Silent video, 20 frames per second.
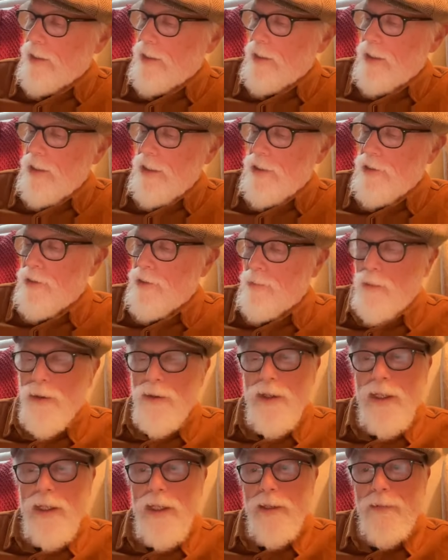each
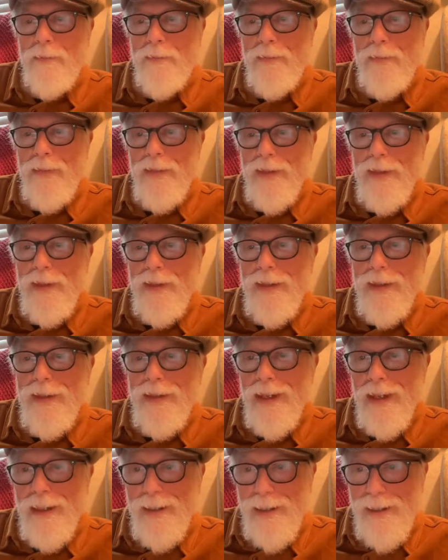morning
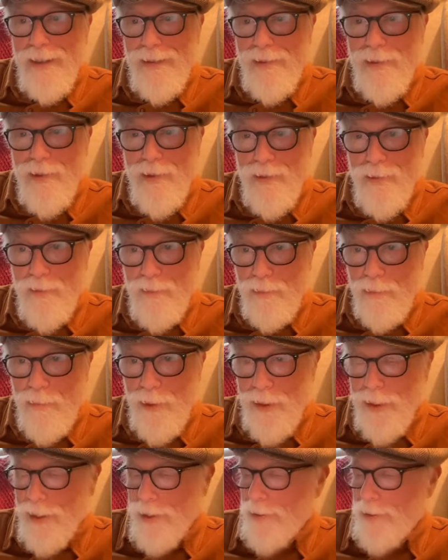and each spring.